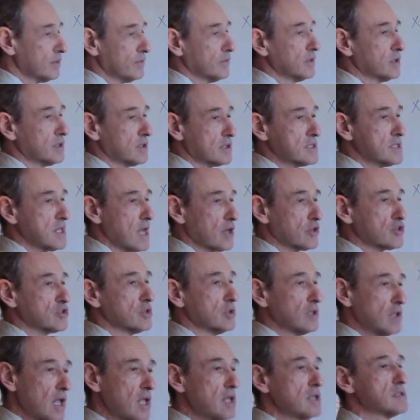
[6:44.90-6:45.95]
of
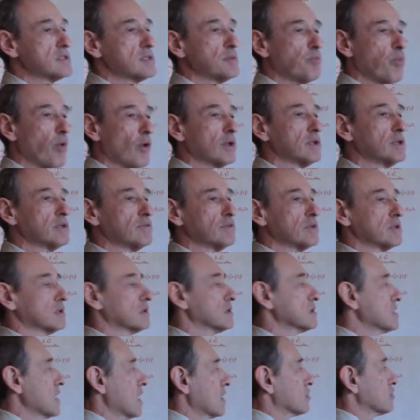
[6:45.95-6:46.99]
intersection is the point of
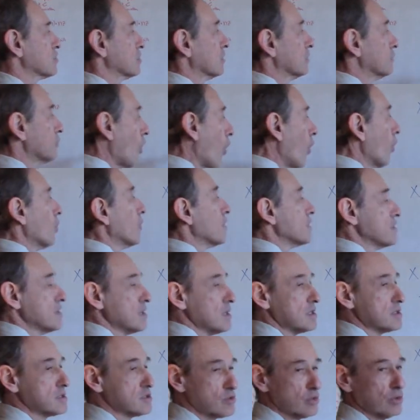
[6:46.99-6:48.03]
intersection of only
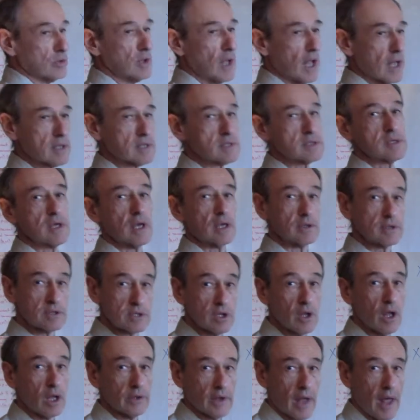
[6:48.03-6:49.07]
these two lines and
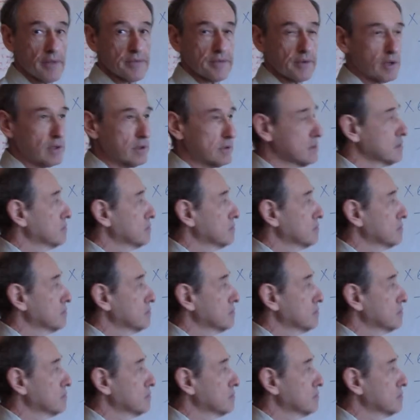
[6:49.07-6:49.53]
none other.